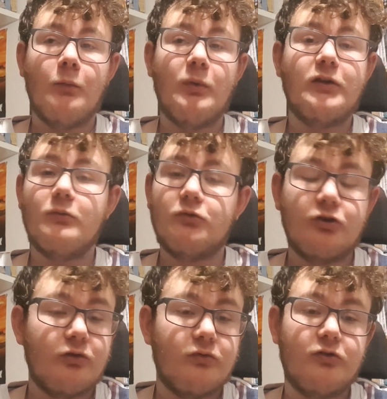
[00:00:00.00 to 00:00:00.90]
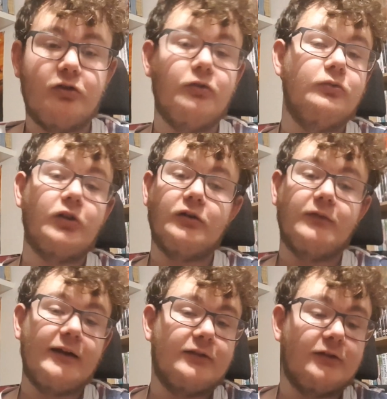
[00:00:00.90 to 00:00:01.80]
we don't do two
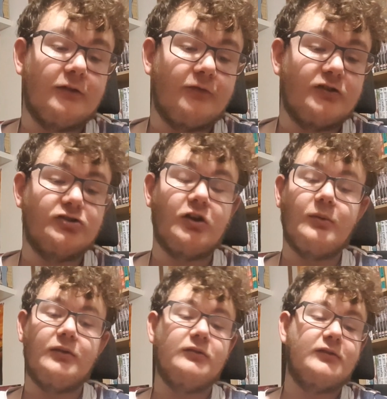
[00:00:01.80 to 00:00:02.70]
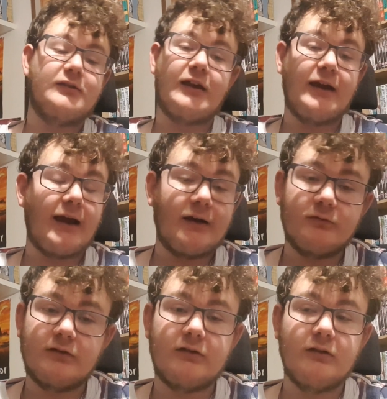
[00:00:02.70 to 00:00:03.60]
directors of the show and say
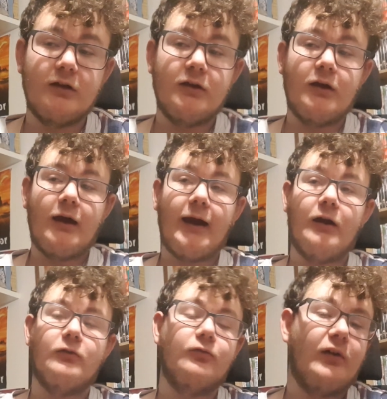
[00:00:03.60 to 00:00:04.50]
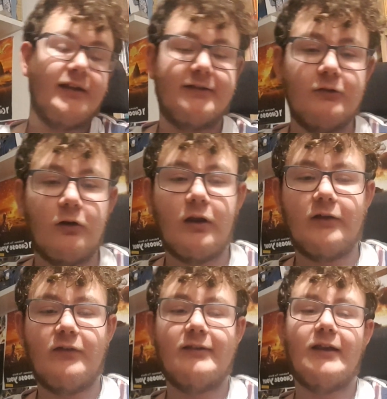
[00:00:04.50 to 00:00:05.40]
how it's not
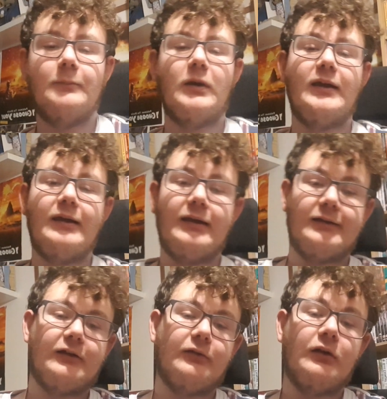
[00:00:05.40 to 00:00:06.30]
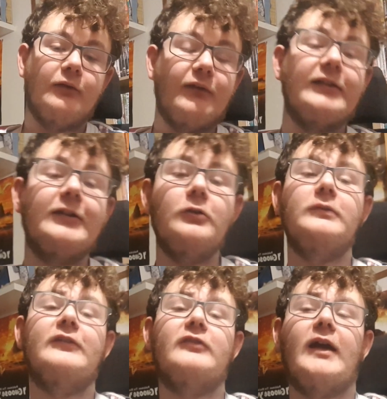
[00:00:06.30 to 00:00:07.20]
like this anime. It's like they're two
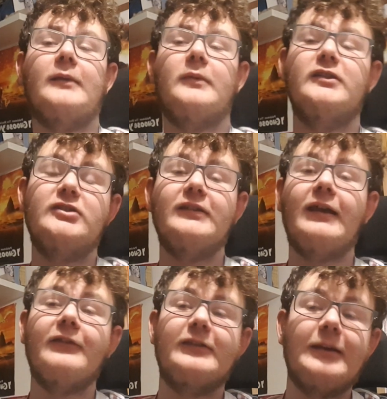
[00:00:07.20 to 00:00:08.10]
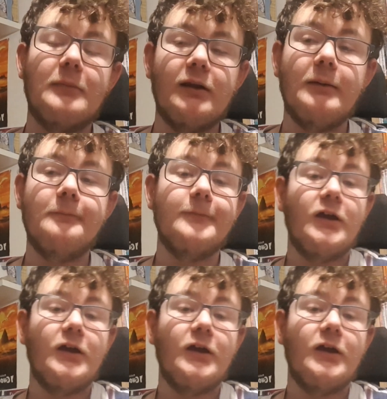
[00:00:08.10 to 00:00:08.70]
different animes, just have similar